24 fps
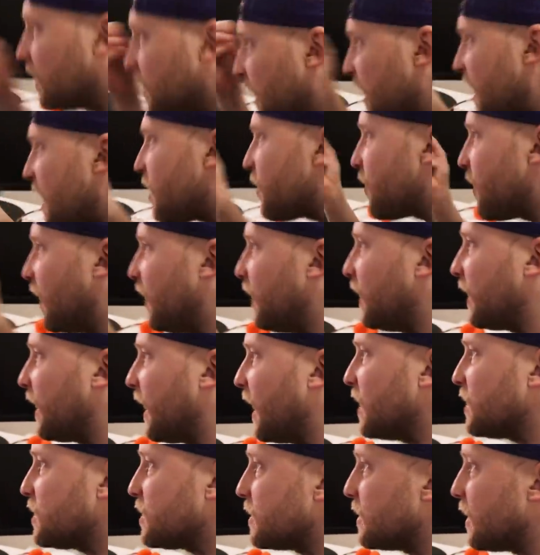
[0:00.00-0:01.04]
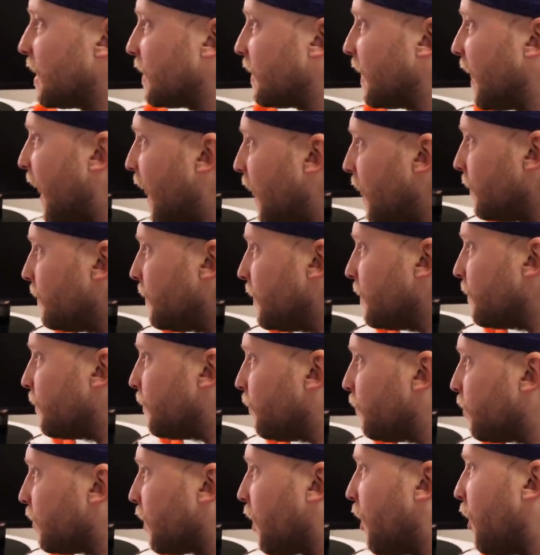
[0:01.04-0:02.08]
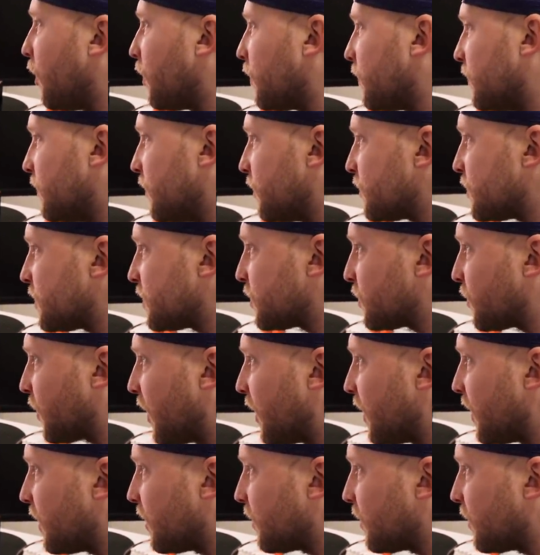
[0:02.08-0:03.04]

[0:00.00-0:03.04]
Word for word: clear indication that the enemy blocked your strike,